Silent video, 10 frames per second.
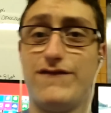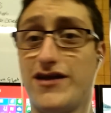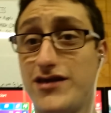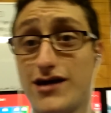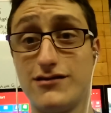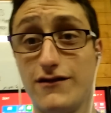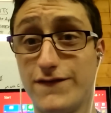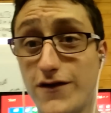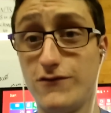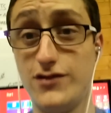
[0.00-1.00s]
a fantastic
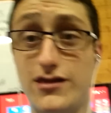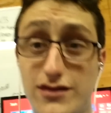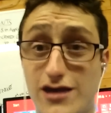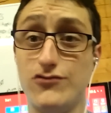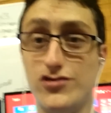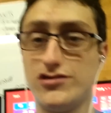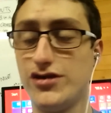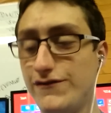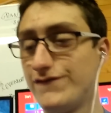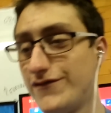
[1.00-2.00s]
phone in the L G
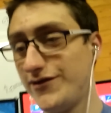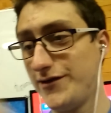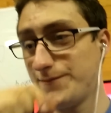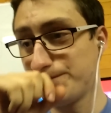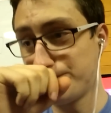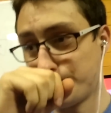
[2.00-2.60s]
G three.